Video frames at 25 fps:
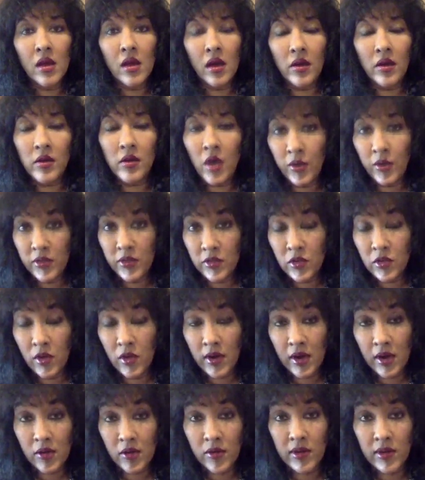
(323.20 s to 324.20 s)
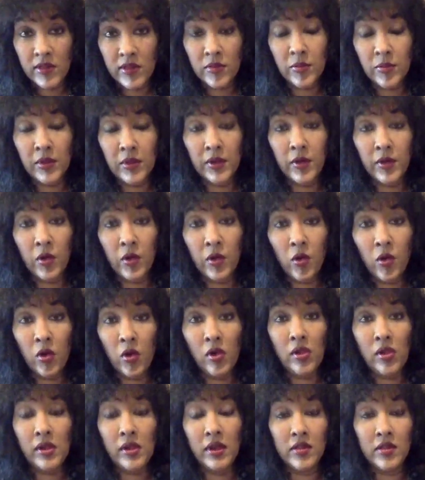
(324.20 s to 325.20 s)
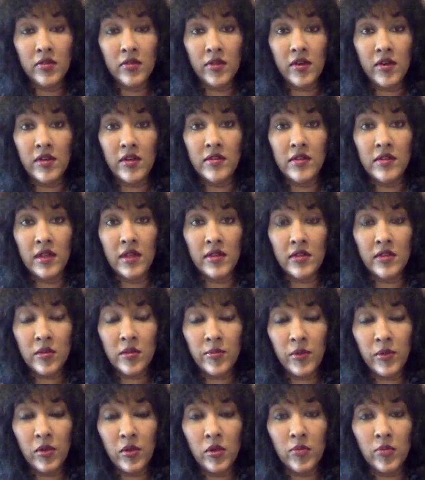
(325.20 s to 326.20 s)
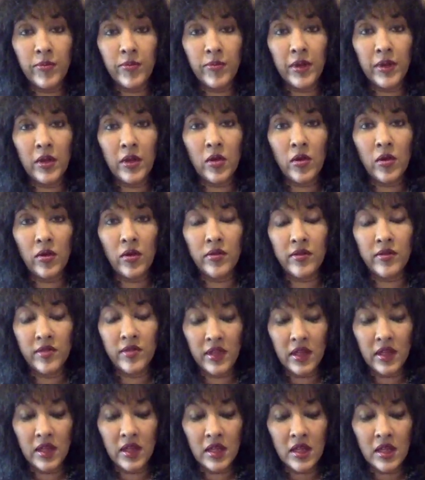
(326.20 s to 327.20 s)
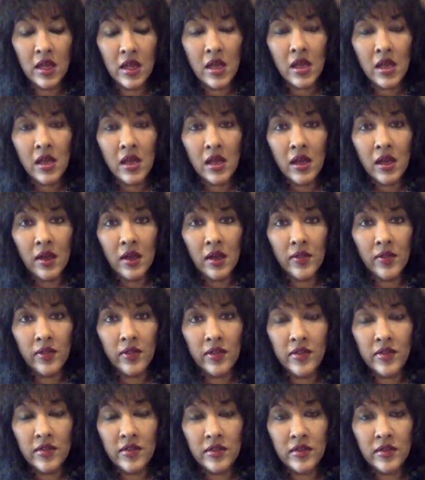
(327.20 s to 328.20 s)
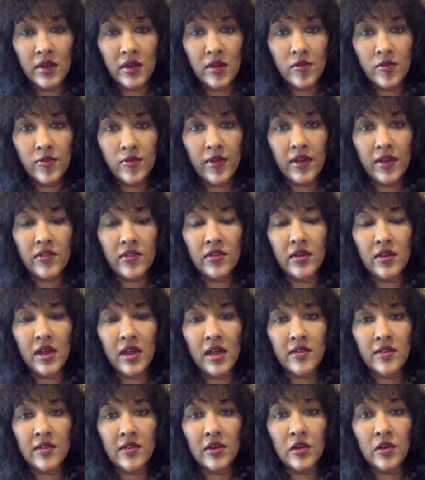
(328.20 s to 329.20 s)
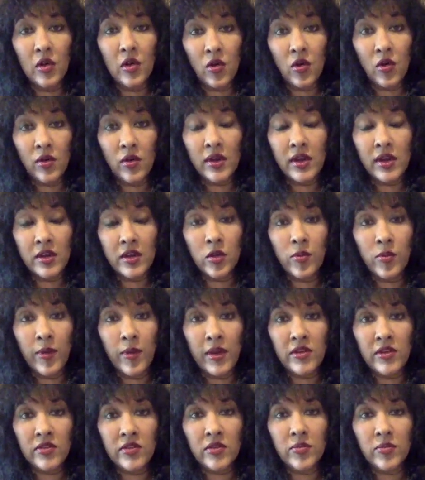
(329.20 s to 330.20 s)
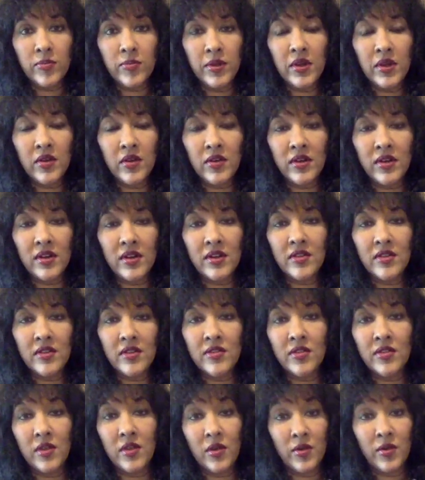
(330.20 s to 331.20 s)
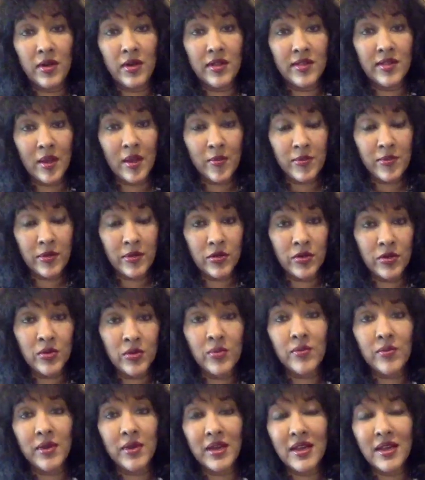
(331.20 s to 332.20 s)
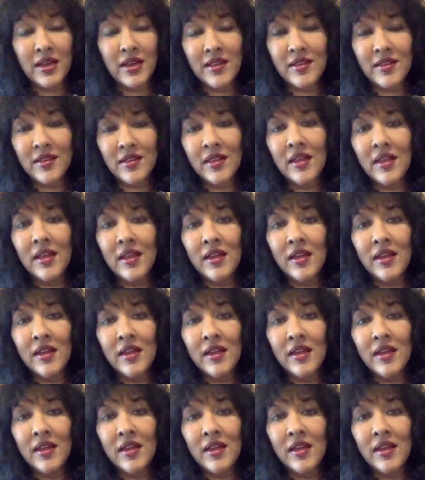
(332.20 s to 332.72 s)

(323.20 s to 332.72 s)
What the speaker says: No, it's not unreasonable at all. It's very sensible because this infection has a long incubation period, so it's up to 2 weeks.